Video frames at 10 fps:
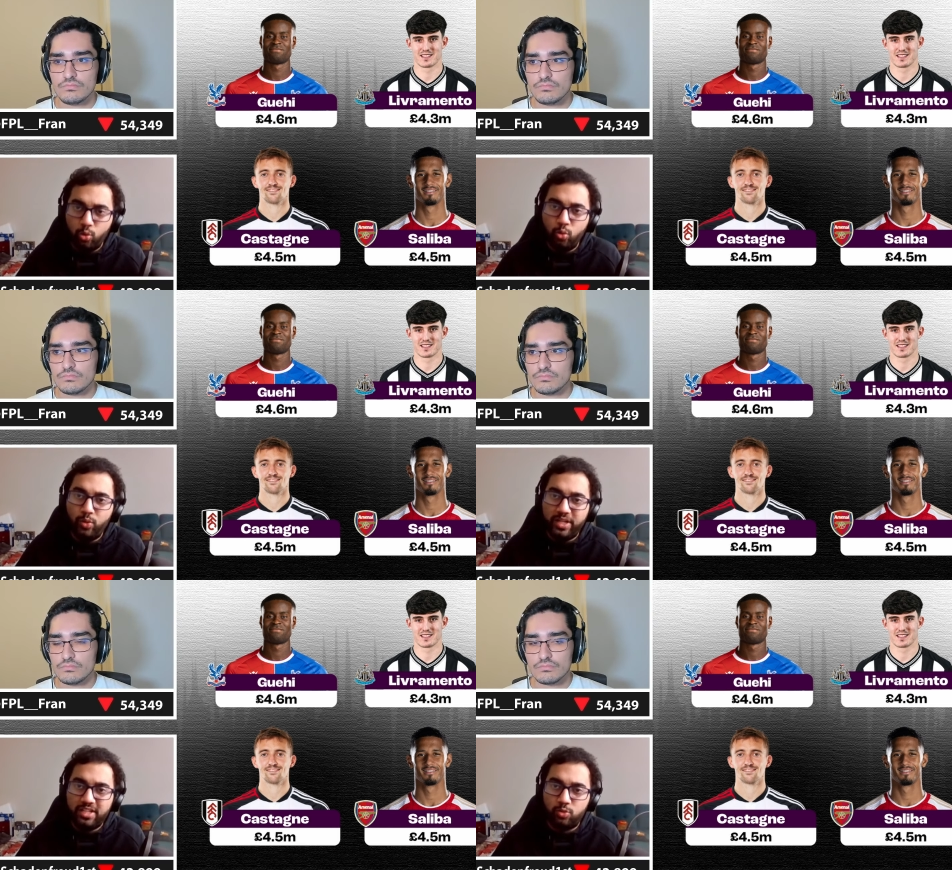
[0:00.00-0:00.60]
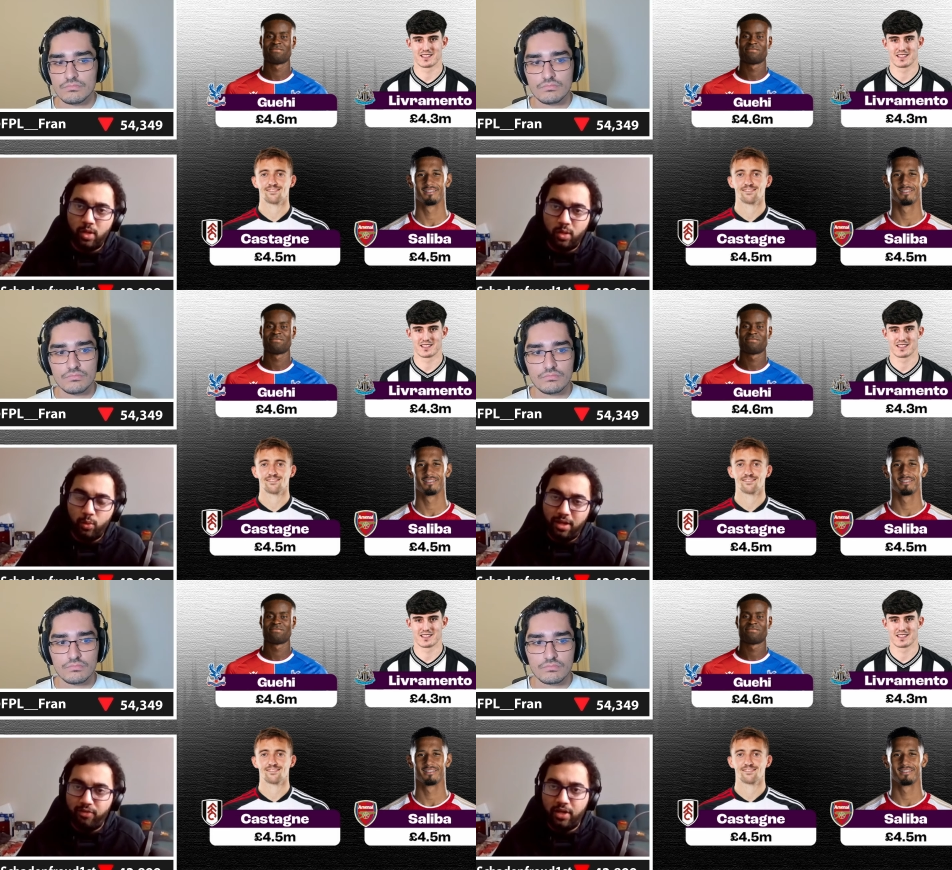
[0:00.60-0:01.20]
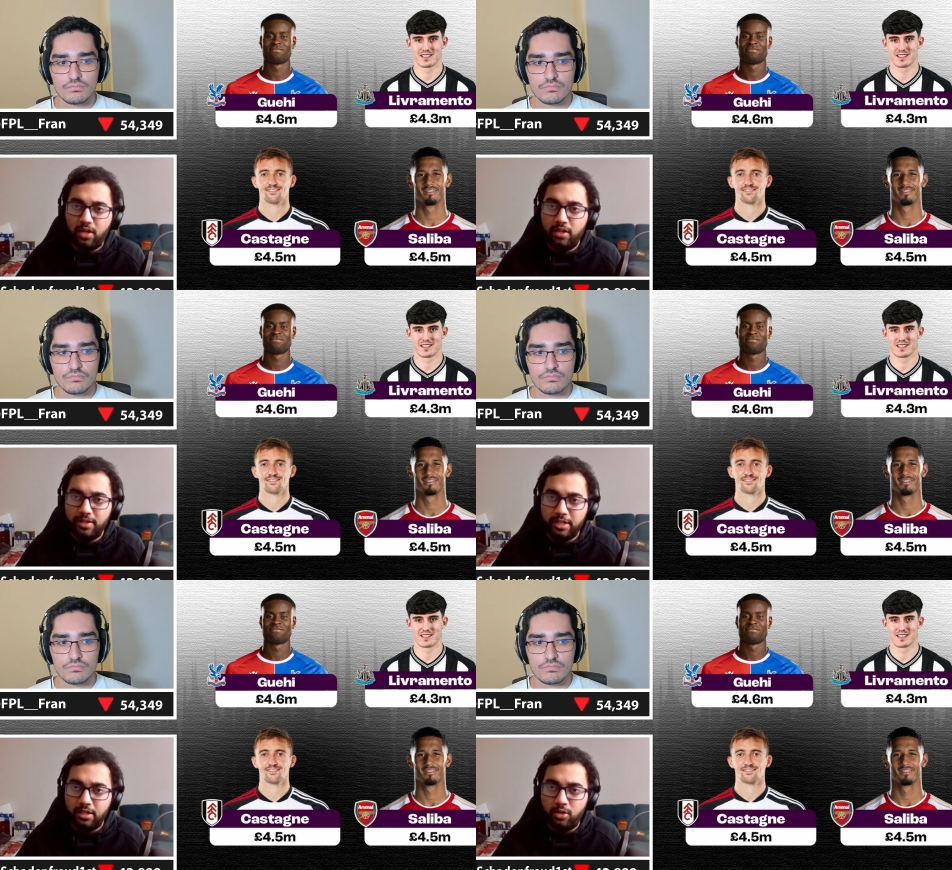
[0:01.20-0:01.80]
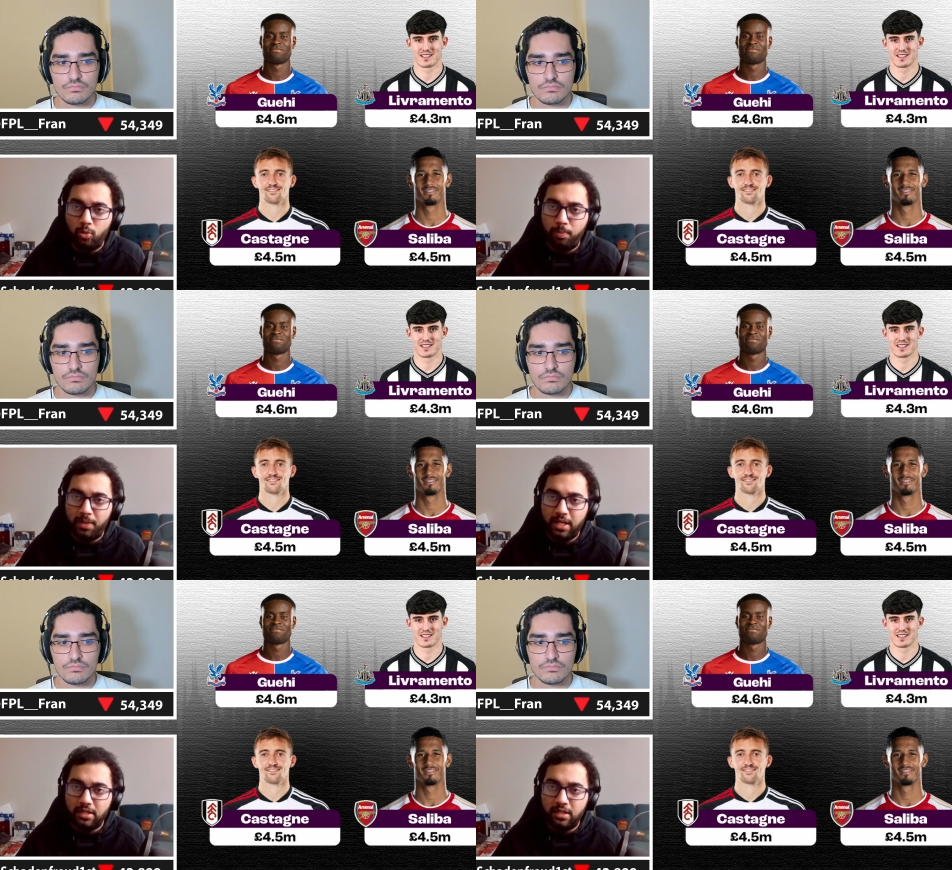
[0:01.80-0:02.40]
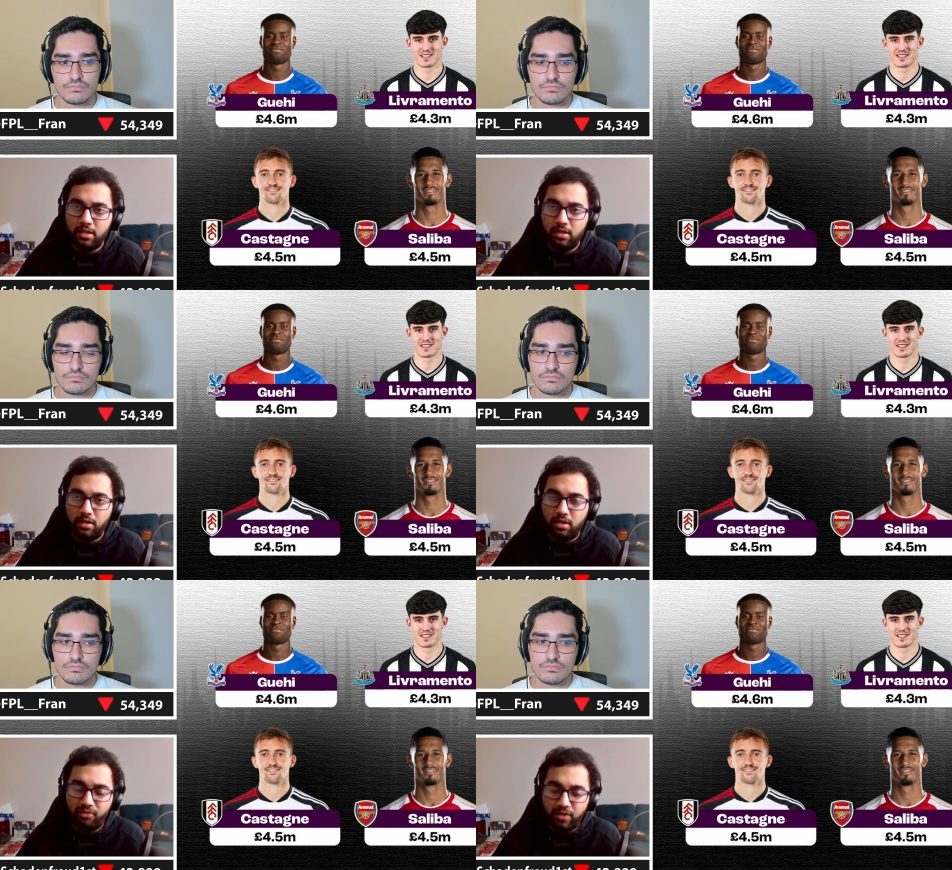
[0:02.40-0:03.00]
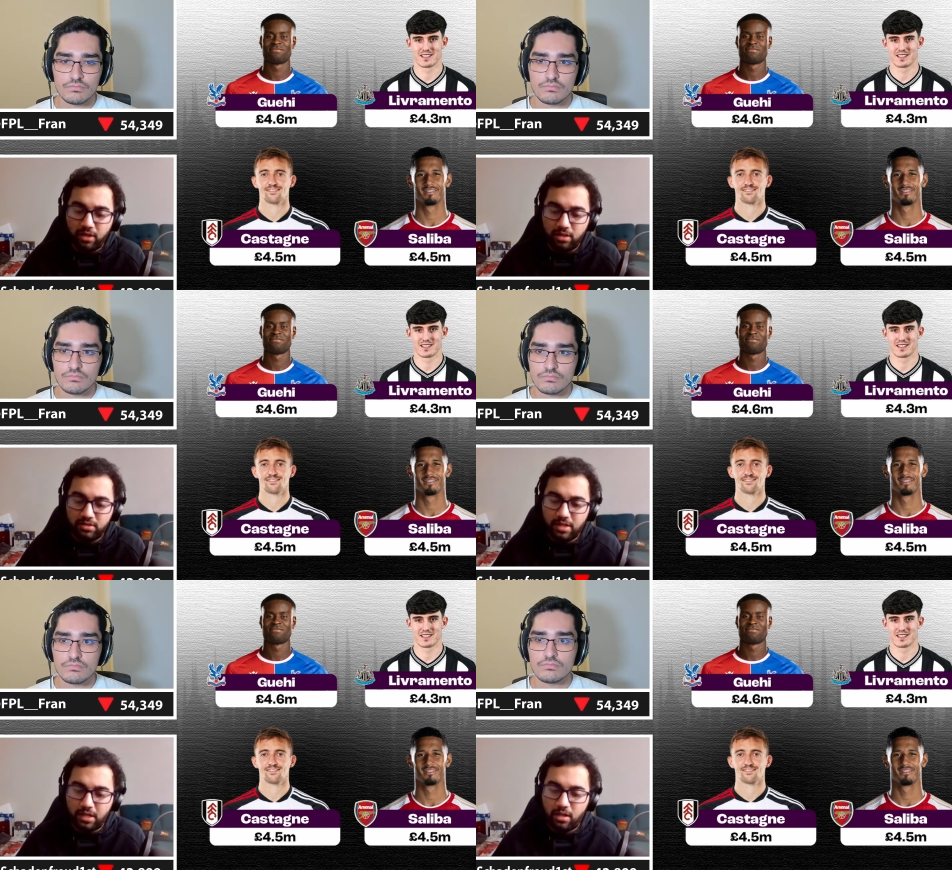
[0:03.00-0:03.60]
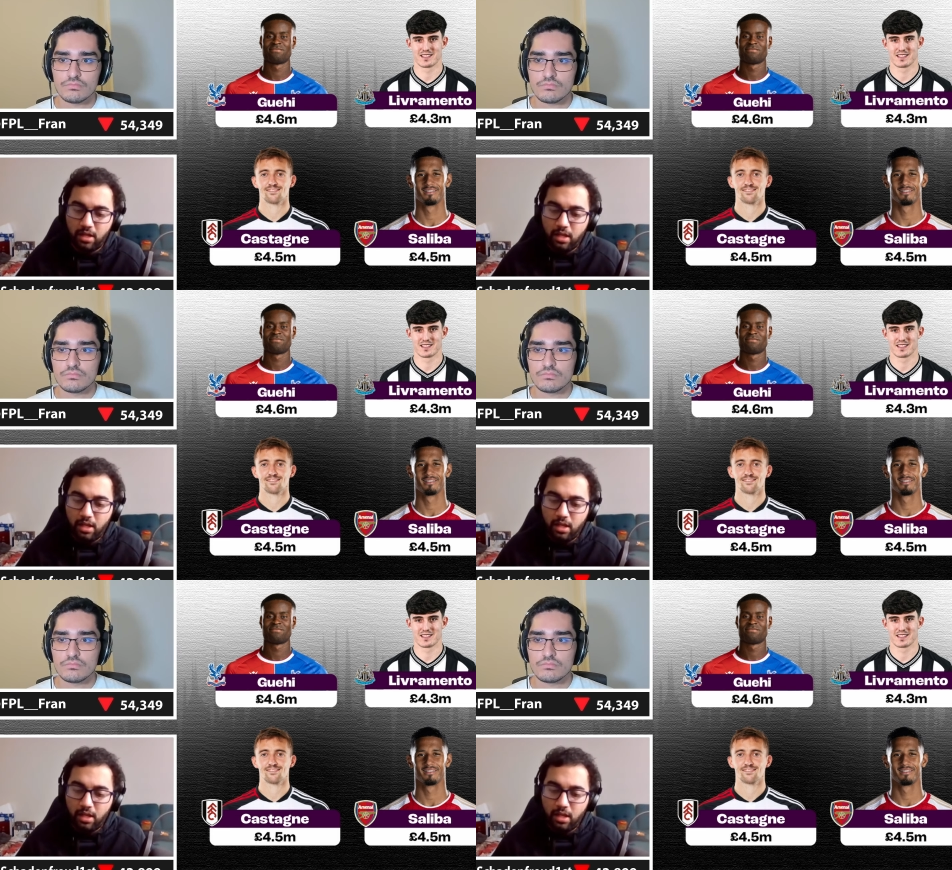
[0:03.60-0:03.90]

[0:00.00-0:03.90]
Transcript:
Speaker 1: two weeks where we definitely need to play defenders that